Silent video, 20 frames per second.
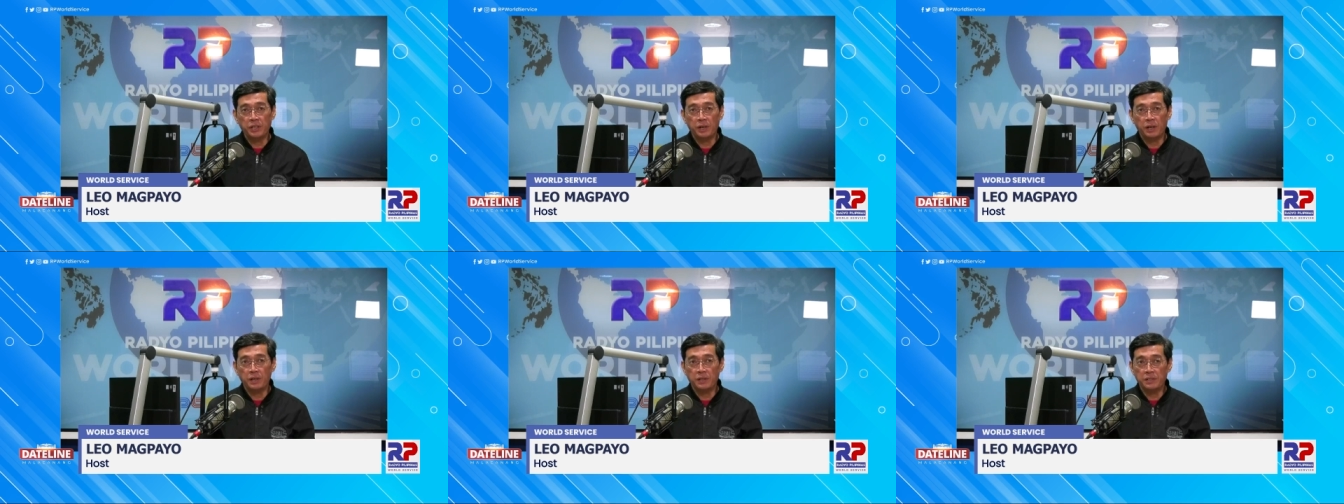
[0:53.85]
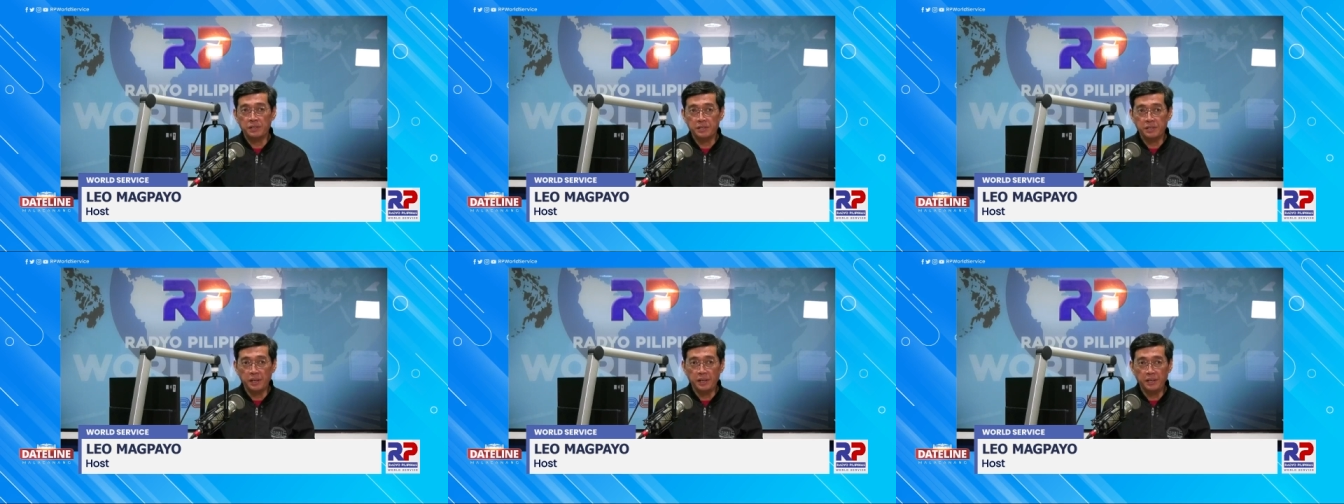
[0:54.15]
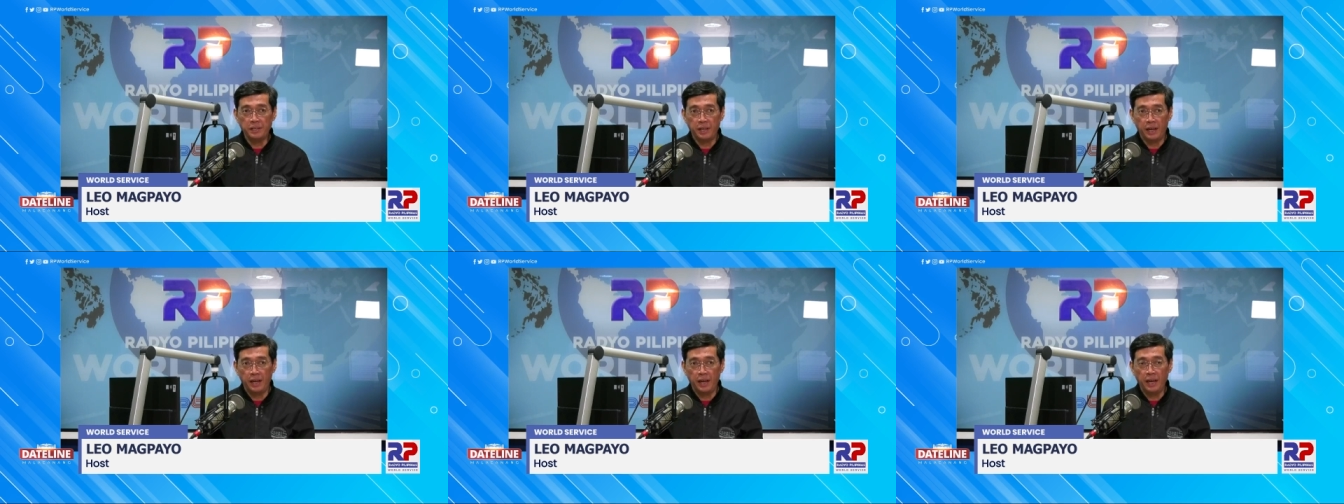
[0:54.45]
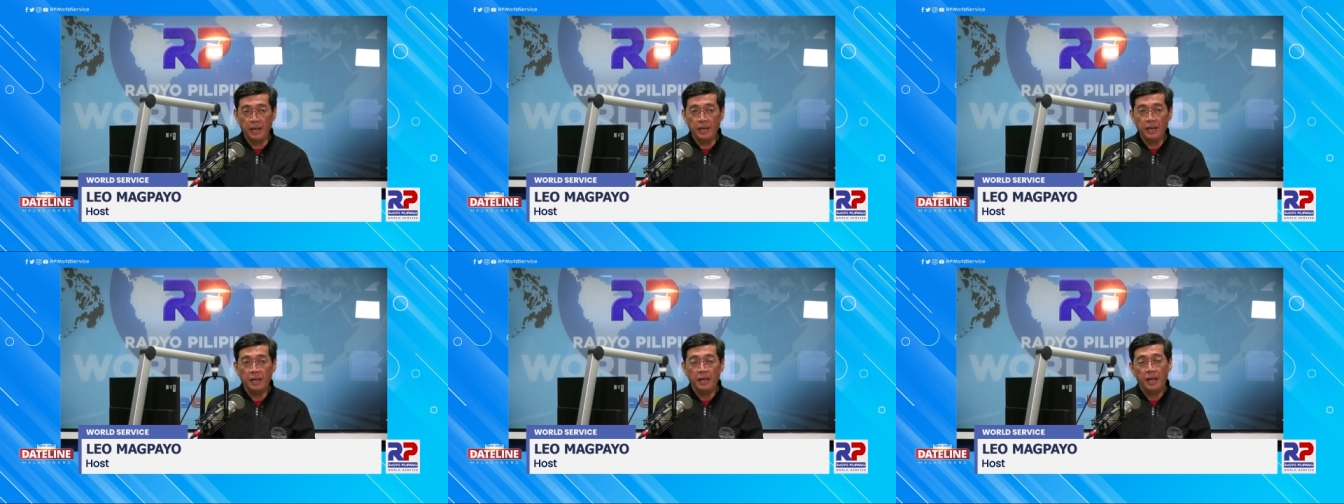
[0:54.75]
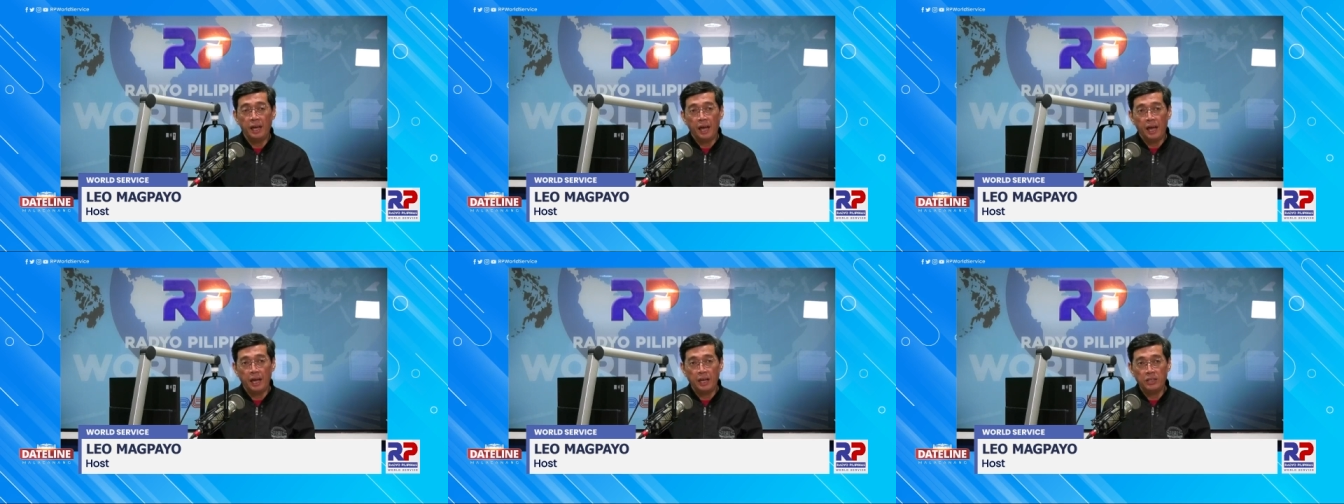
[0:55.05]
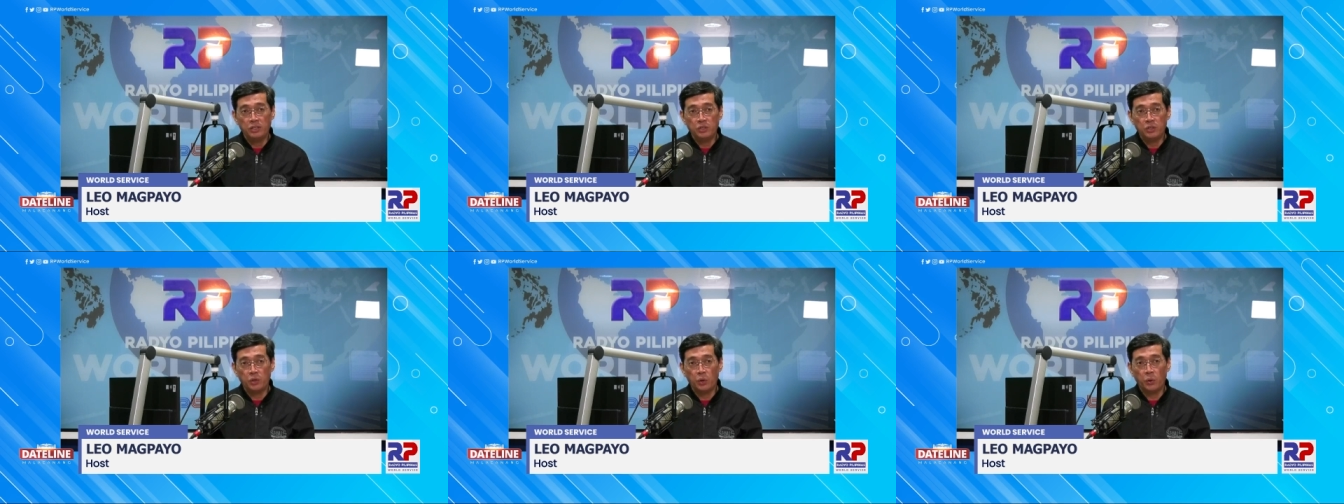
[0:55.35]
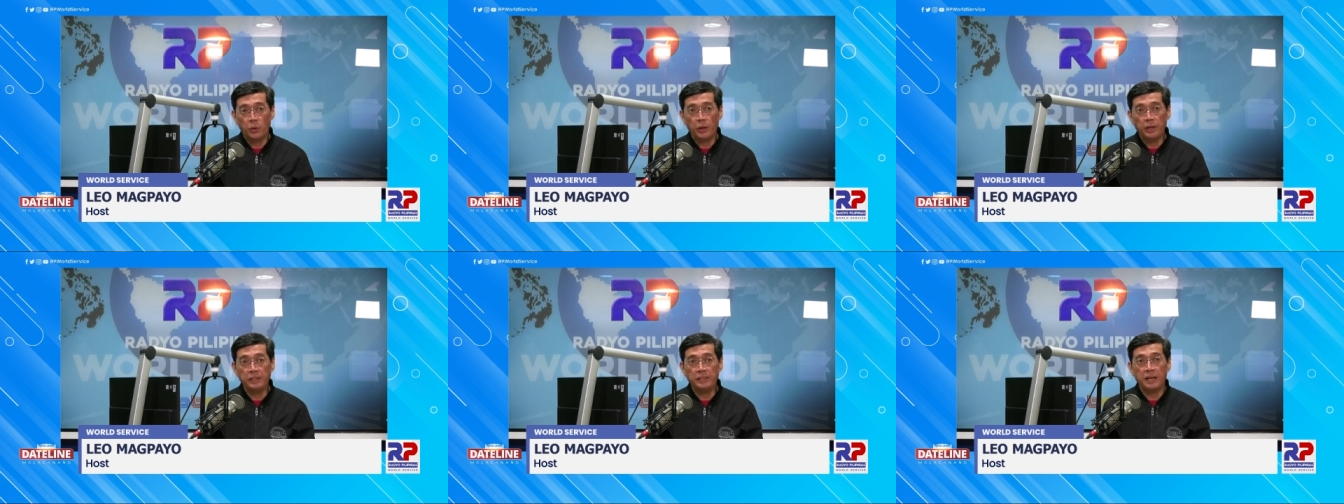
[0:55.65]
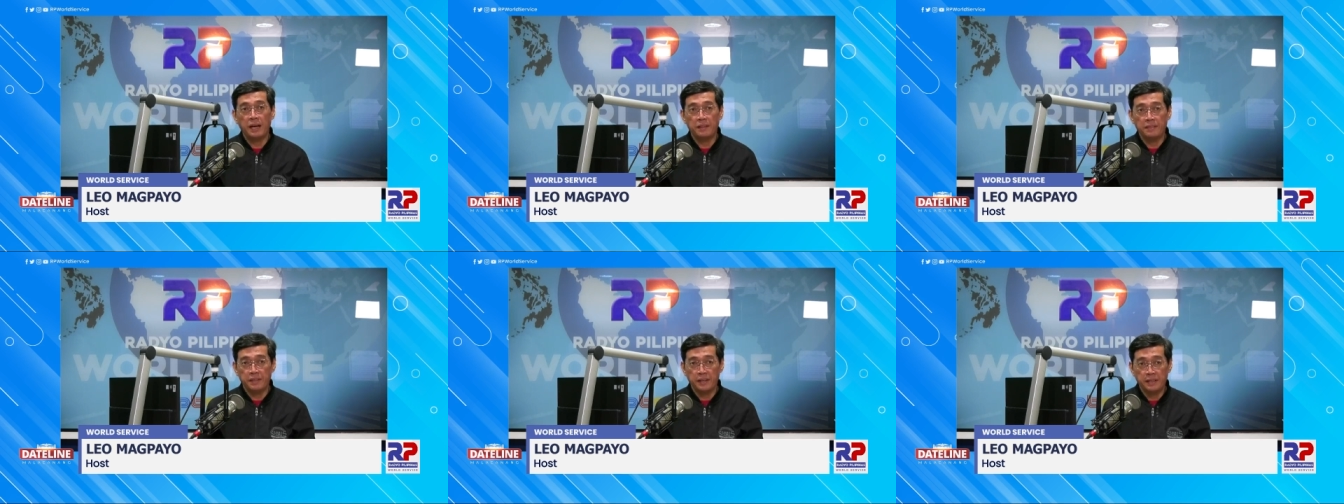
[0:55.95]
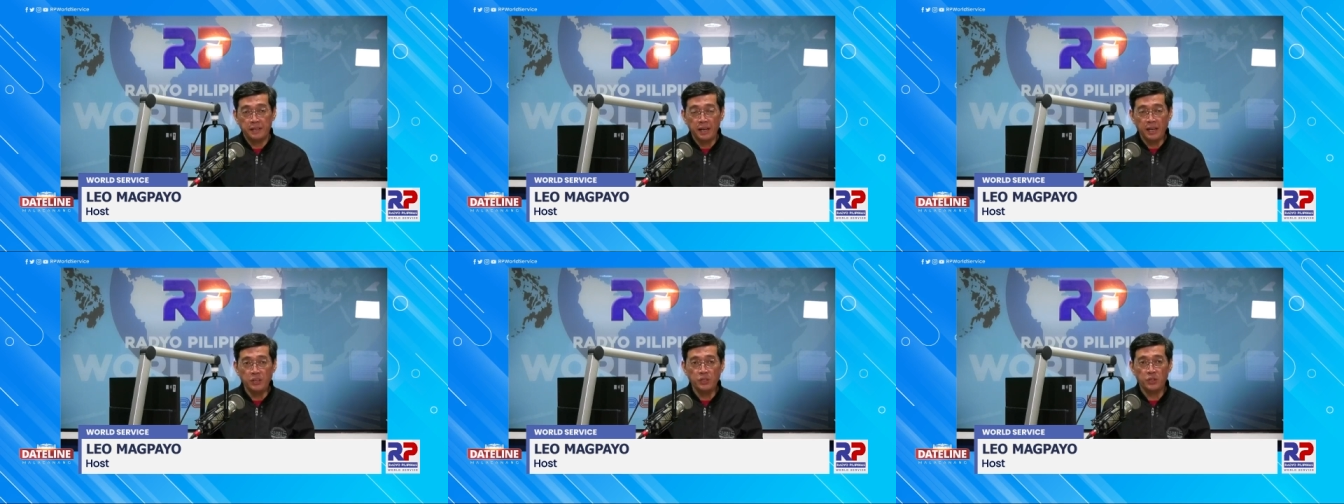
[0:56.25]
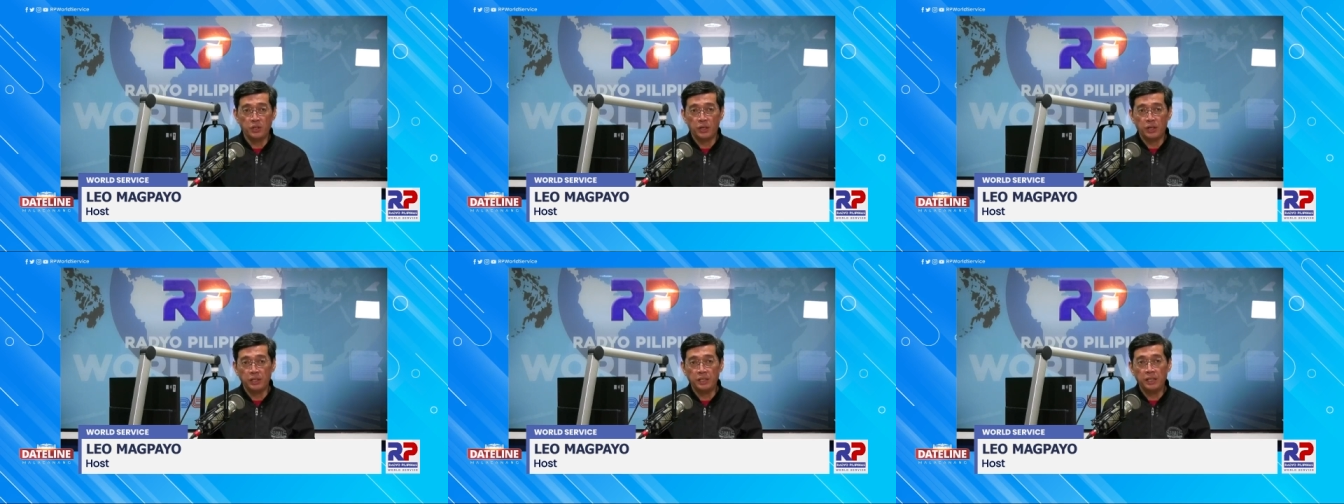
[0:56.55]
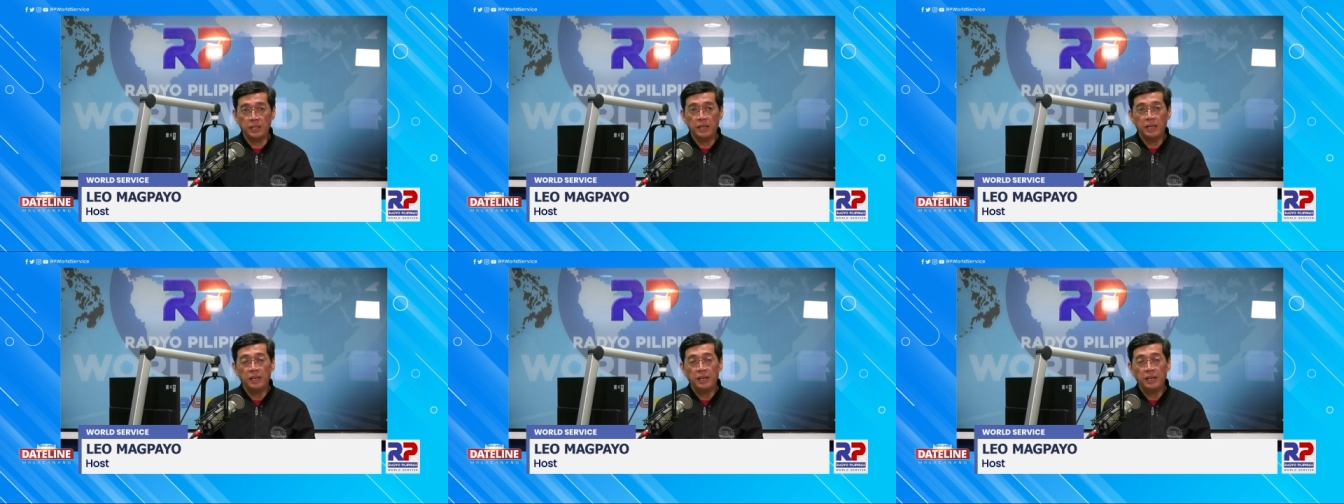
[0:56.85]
on Sunday enjoined the nation